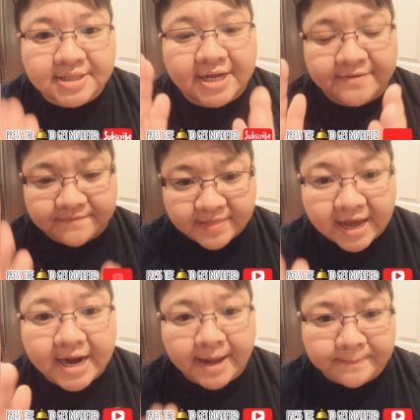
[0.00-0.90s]
that if
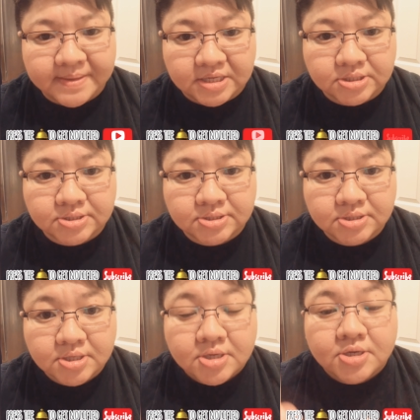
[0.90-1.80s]
that happens,
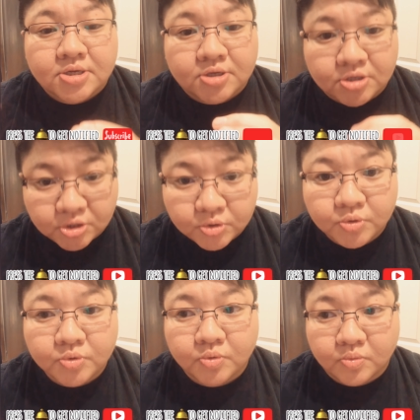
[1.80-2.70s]

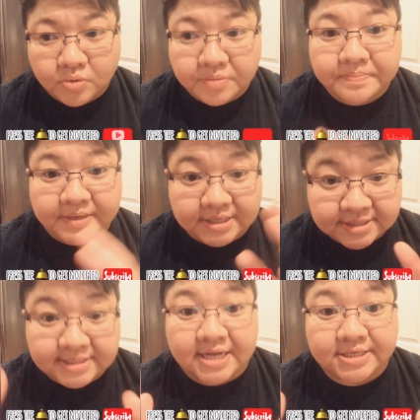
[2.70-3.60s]
you will be
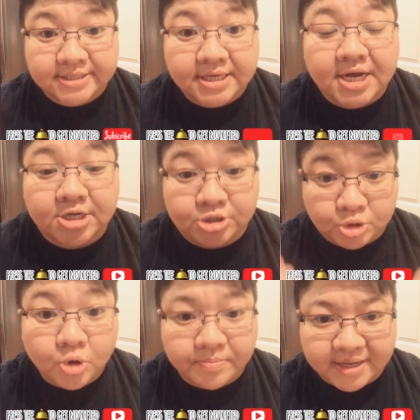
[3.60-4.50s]
sent a
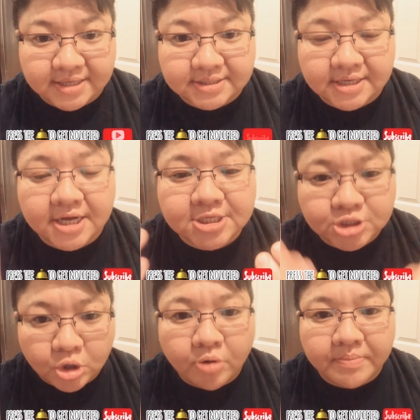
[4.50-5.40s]
soulmate, a
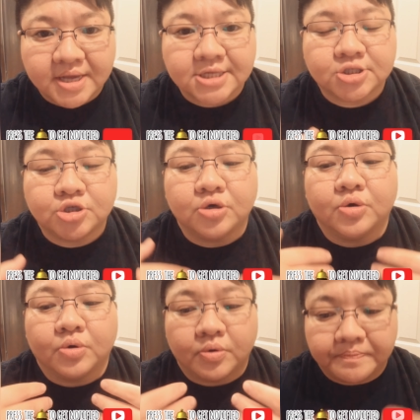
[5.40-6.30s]
soulmate
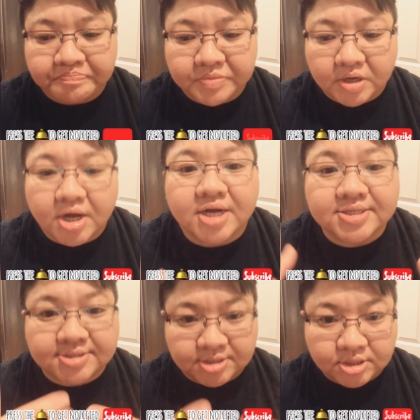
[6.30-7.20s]
to
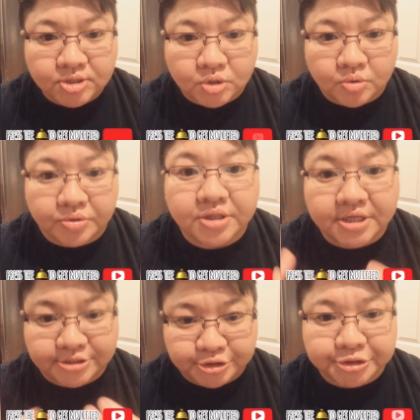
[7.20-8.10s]
Continue
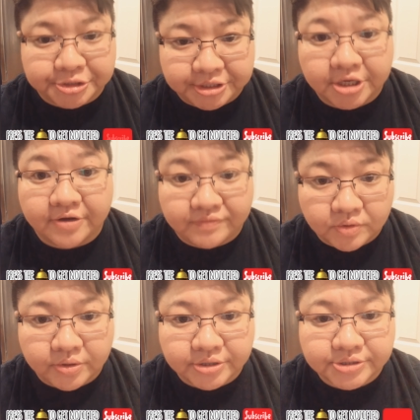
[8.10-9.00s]
this journey of
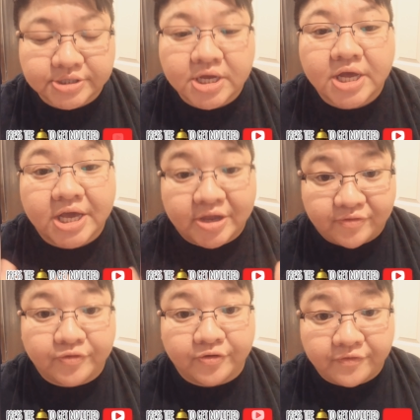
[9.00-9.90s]
yours
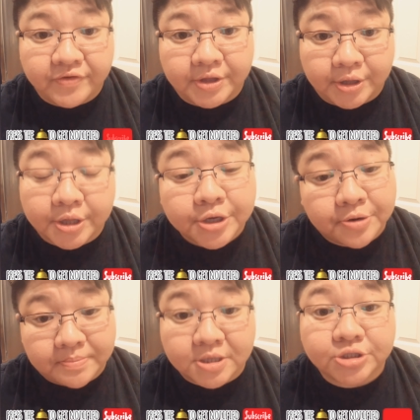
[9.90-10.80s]
and fulfill
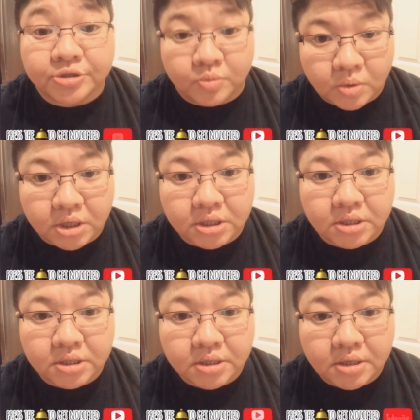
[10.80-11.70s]
your mission
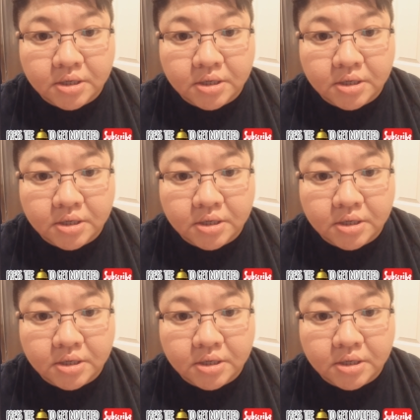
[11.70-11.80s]
work.